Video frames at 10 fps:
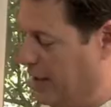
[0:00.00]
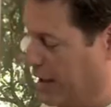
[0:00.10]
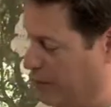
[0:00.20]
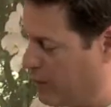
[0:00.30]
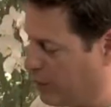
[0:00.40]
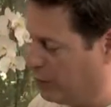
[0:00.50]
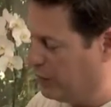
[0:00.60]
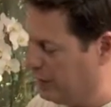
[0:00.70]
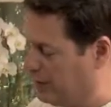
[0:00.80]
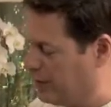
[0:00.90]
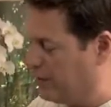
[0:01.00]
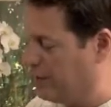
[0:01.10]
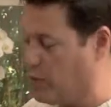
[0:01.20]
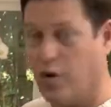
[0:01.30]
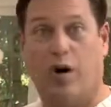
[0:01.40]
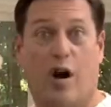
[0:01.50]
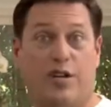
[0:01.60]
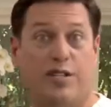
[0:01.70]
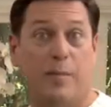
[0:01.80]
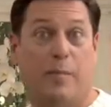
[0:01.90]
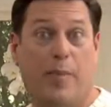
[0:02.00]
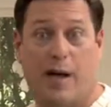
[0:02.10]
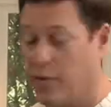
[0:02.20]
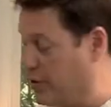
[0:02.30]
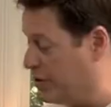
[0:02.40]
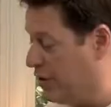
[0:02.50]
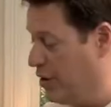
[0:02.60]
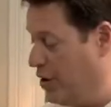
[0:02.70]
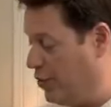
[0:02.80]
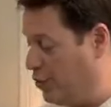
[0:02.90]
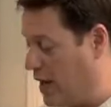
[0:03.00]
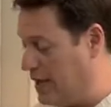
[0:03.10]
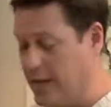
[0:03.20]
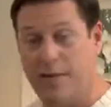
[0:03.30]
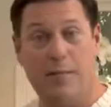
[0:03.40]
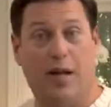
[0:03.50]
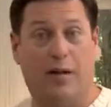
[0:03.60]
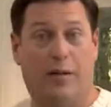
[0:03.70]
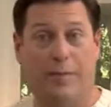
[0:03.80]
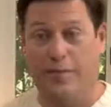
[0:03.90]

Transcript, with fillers: And what we're really looking for are some bubbles right in the middle.